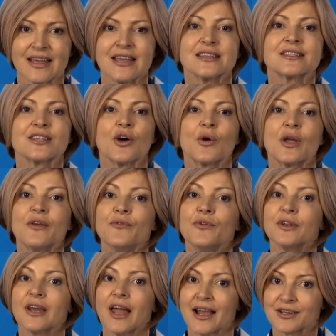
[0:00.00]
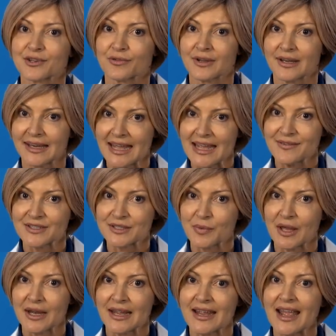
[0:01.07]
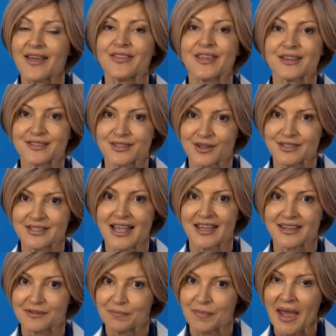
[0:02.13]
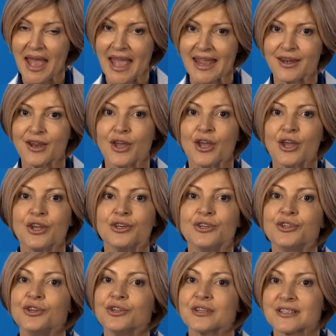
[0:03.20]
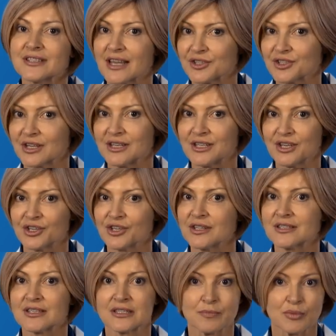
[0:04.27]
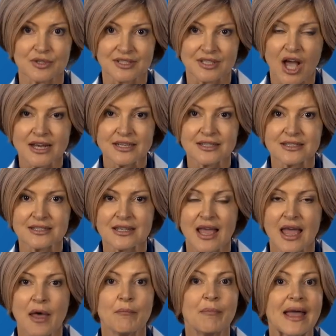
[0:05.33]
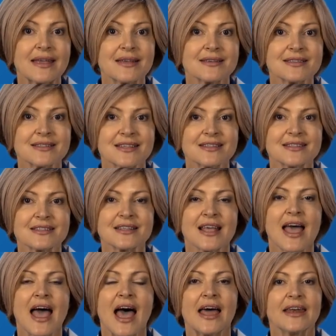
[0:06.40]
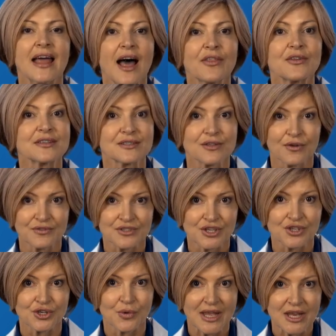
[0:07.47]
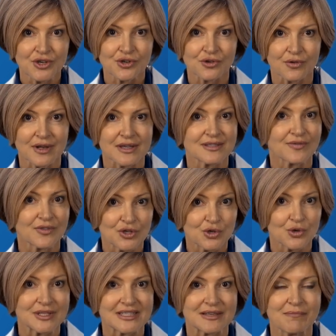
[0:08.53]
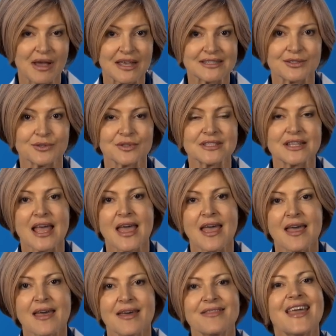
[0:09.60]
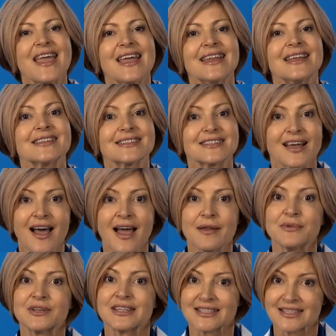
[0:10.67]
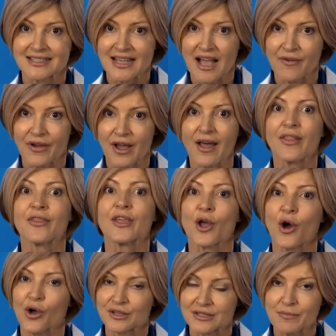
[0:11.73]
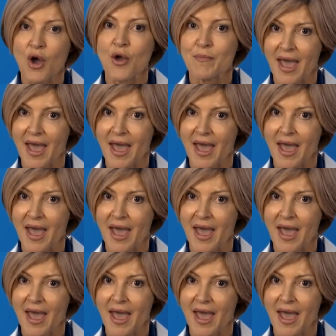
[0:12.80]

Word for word: So if you'd like to relieve swelling and the associated pain due to such conditions as bursitis, baker's cysts and other soft tissue injuries of the joints and muscles, then it's time to discover the OSMO